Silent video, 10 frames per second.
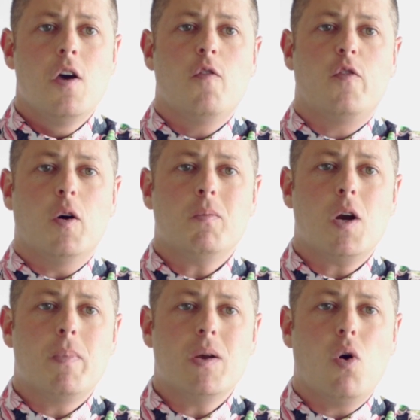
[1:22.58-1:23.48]
Film
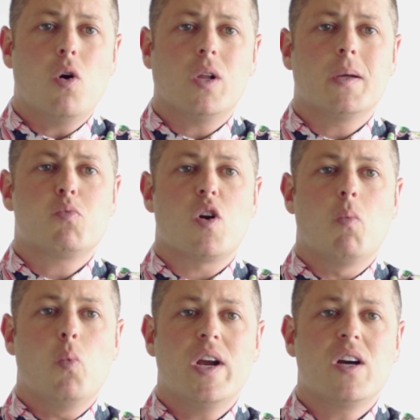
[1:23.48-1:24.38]
your B-roll clips
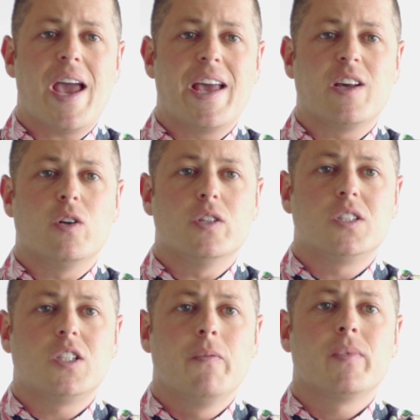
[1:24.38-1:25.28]
from weird
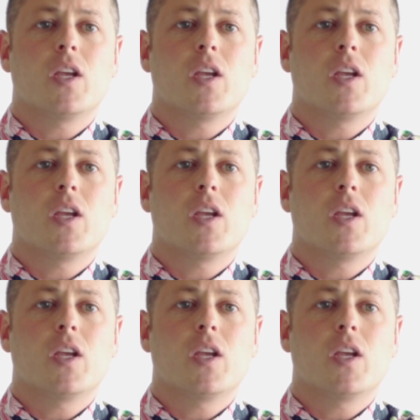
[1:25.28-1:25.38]
angles,